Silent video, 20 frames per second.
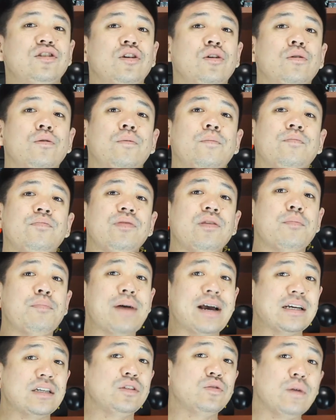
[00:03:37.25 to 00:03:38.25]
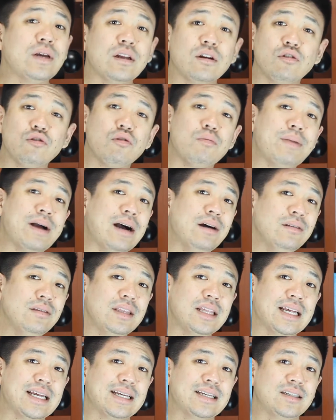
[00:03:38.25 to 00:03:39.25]
so the best way to go
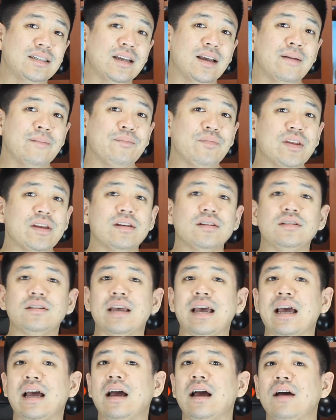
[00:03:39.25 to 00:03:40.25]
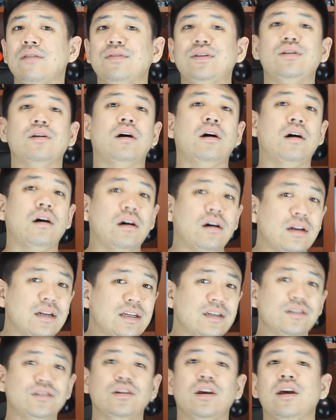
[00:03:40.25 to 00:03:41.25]
about this is to have an
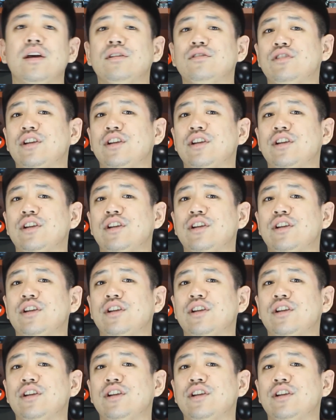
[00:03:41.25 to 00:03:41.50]
honest,